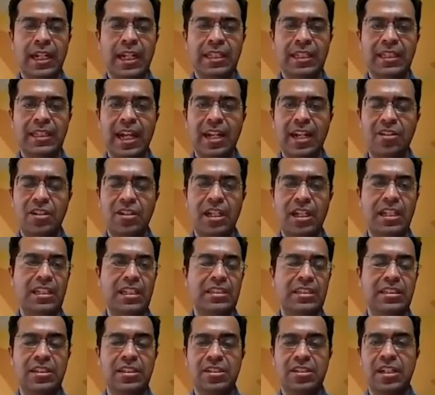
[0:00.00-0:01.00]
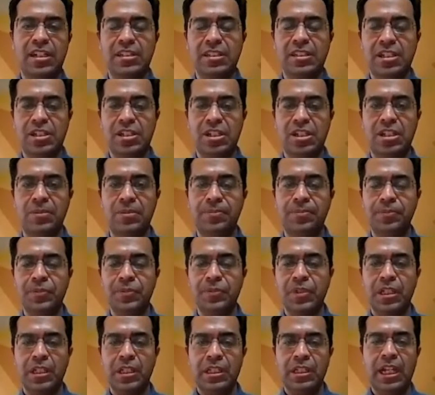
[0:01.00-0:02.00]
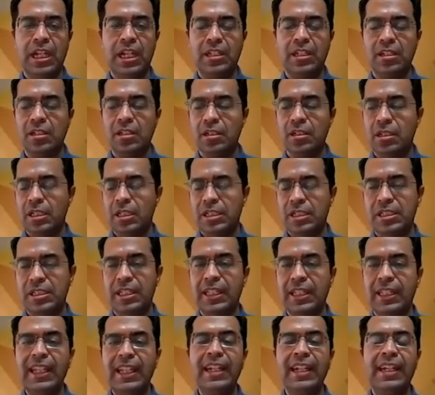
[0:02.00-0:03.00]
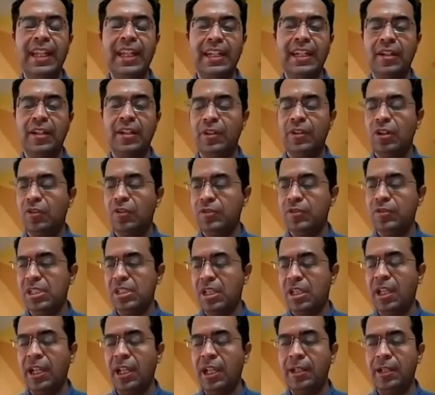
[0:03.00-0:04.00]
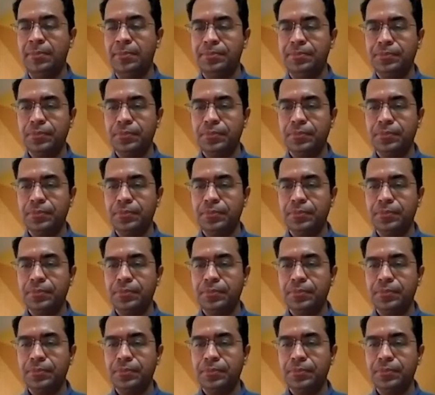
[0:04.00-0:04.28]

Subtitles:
And that really is the transition that is the key takeaway of this slide.